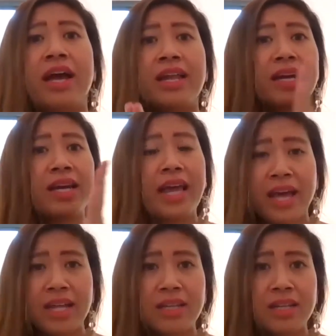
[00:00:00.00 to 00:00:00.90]
And
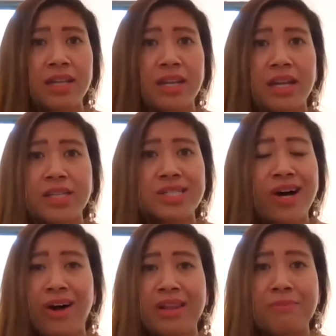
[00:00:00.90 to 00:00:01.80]
again, it's
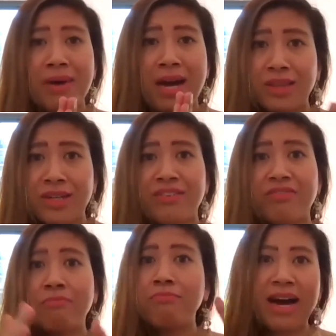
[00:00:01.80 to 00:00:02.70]
all a matter
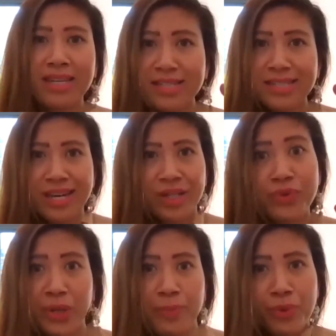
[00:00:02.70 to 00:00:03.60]
of mindset
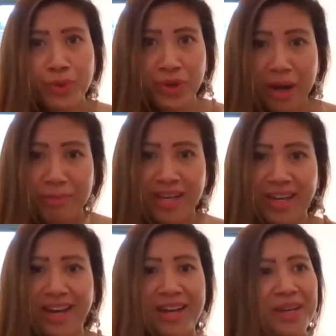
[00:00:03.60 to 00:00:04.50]

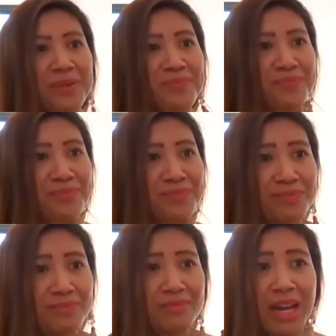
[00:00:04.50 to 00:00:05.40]
reprogramming and
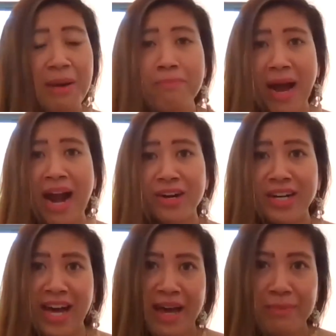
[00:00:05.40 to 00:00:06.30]

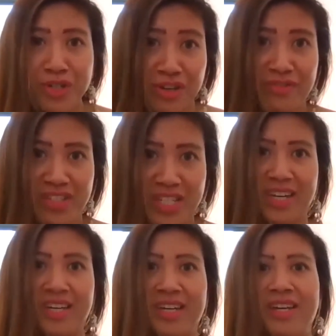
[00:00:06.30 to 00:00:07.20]
paradigm
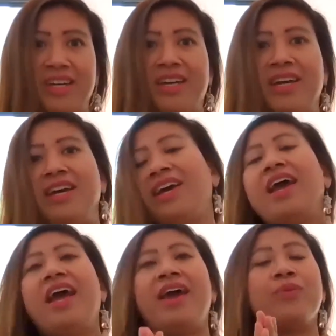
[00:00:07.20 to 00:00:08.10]
shifting.
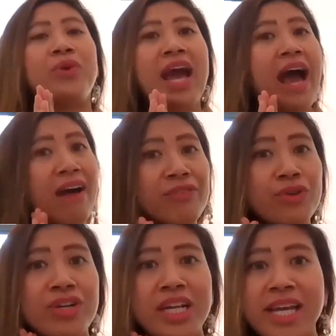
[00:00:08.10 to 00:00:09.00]
And we have
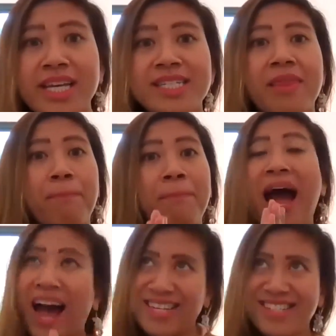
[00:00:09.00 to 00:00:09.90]
to release the
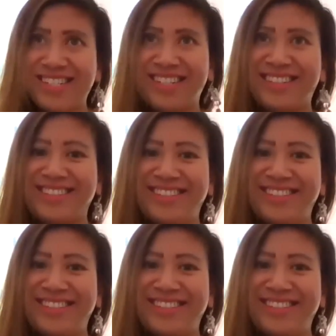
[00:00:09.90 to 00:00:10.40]
past